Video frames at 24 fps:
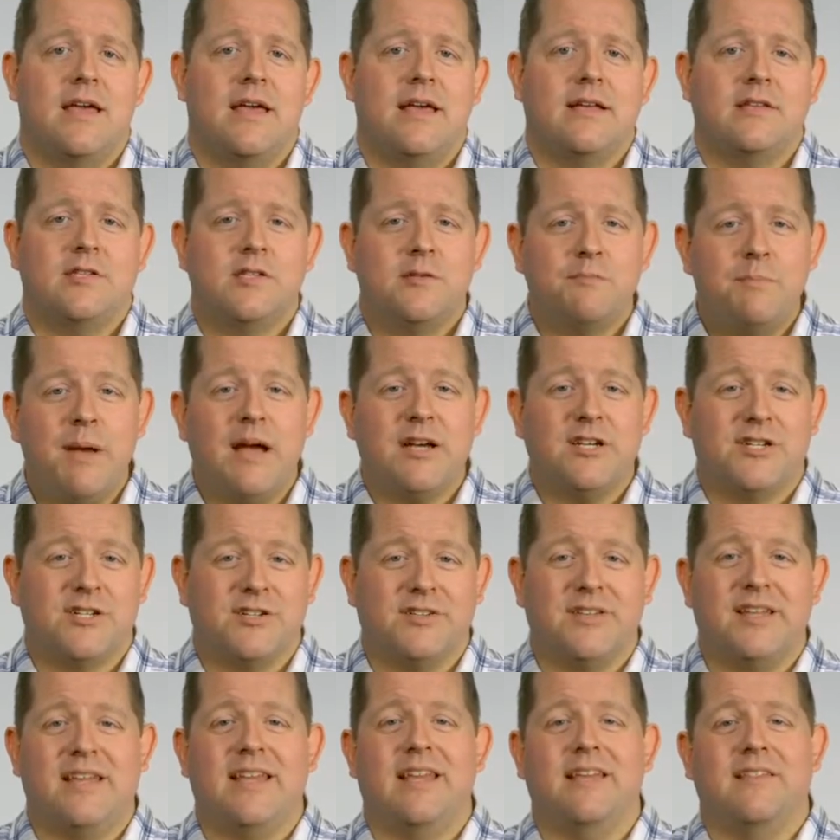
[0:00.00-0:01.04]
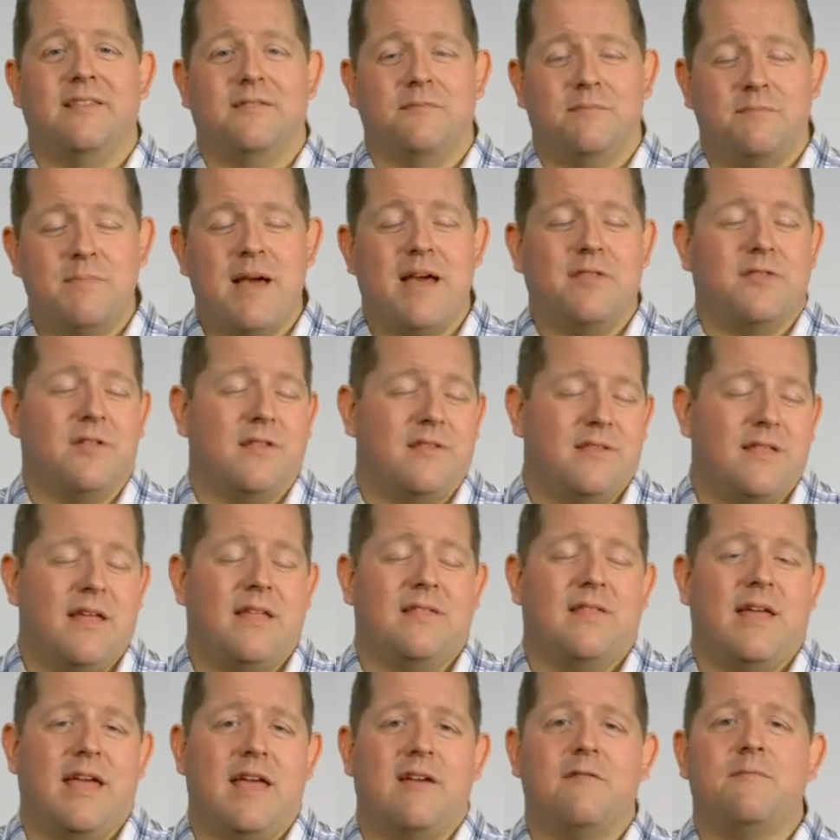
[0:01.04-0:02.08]
especially the method
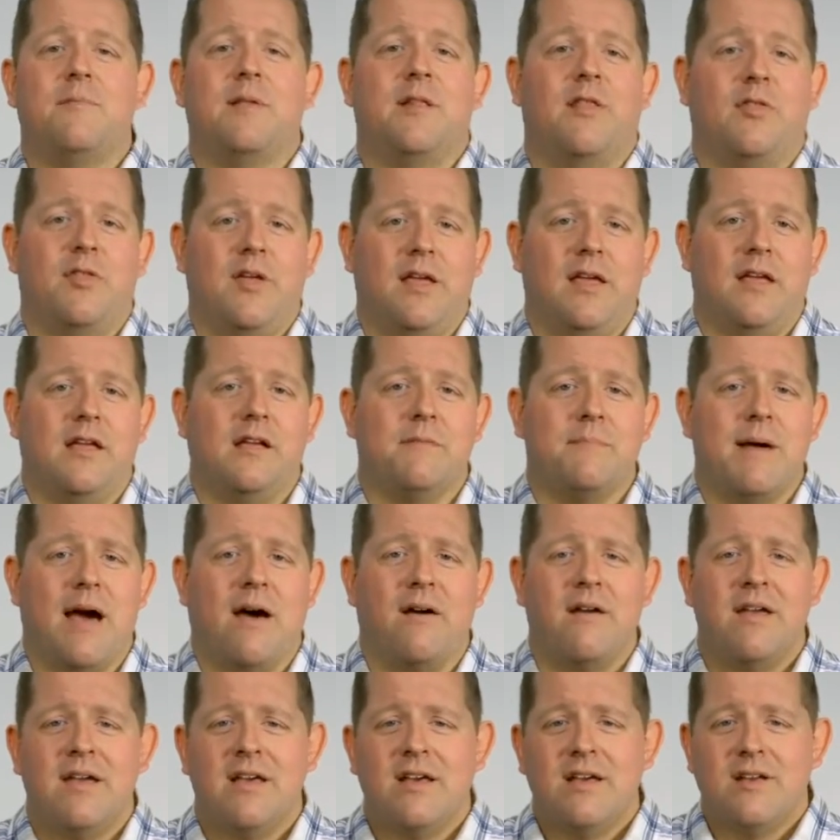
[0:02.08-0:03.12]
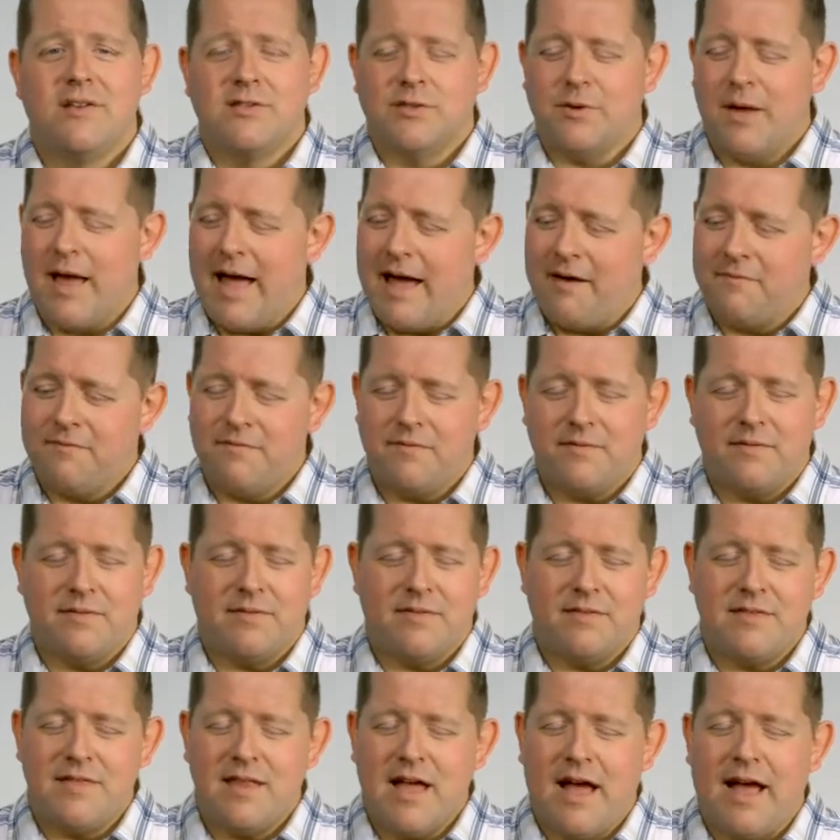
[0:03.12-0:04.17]
that they have been thinking about. So
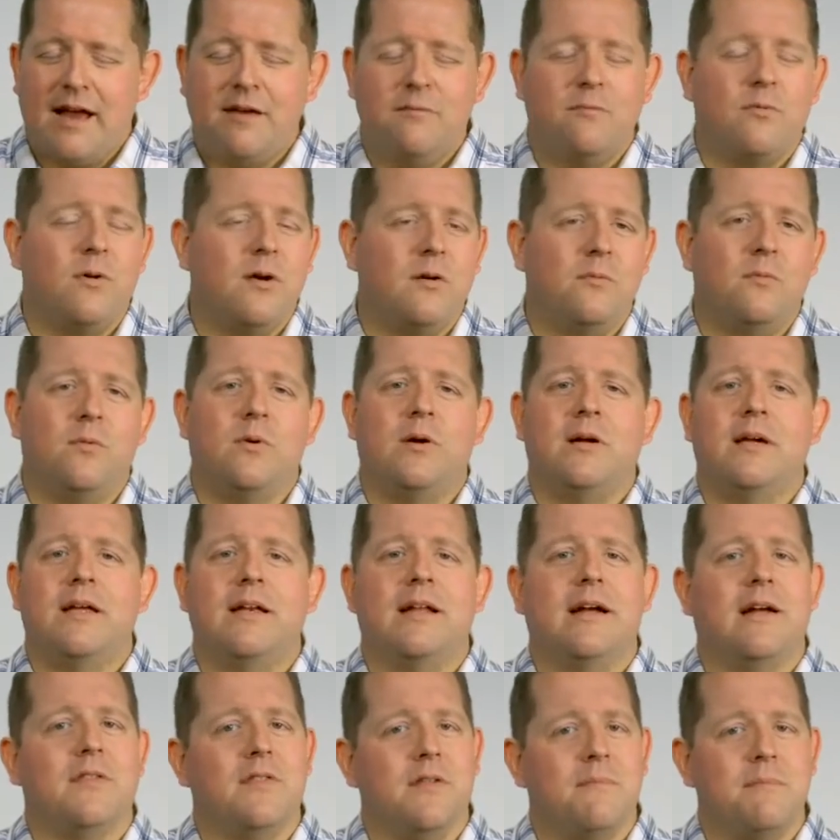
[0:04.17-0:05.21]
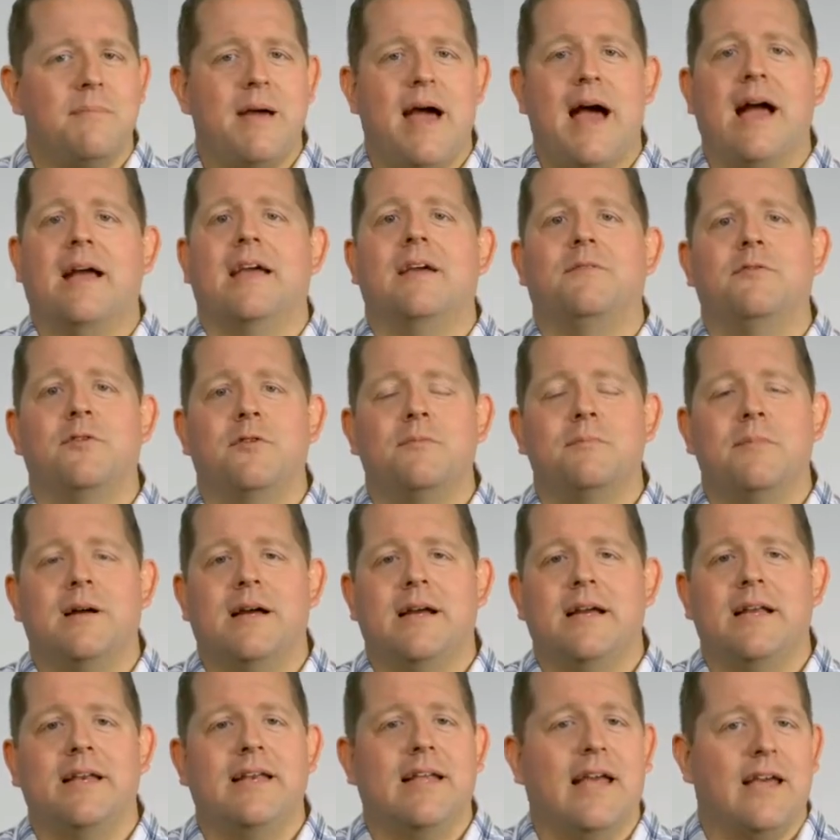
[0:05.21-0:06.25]
have 911 on the back of your
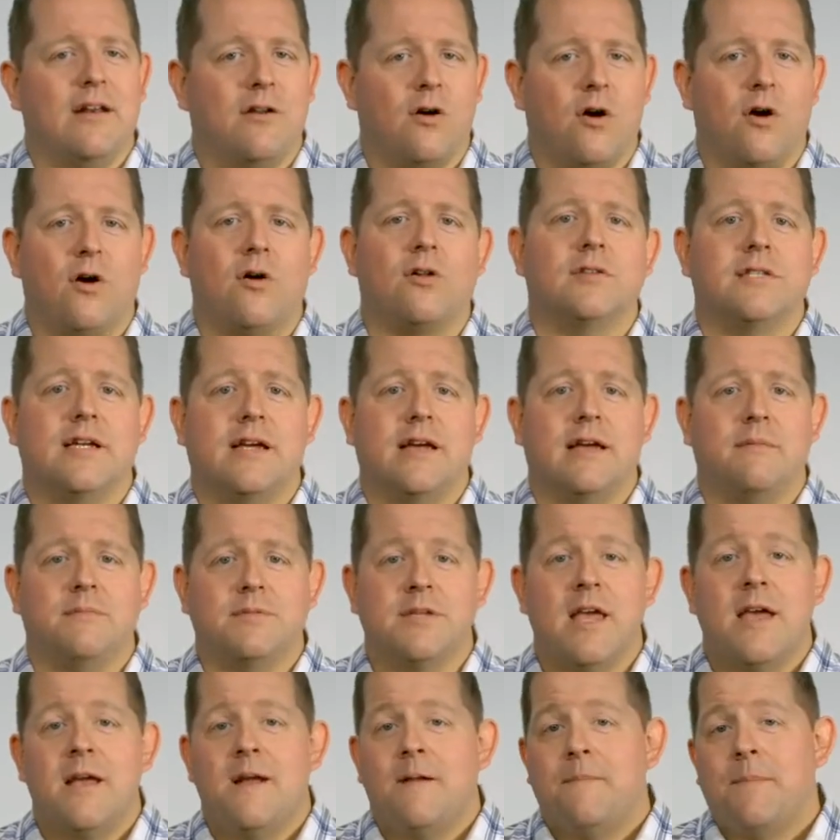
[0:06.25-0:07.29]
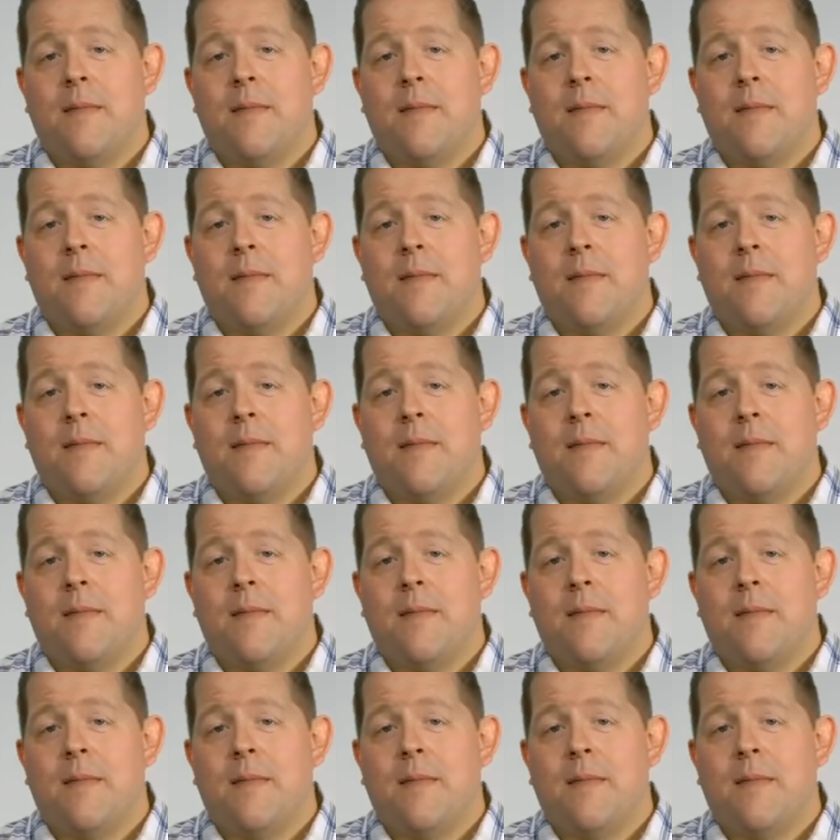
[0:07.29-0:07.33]
mind at all times.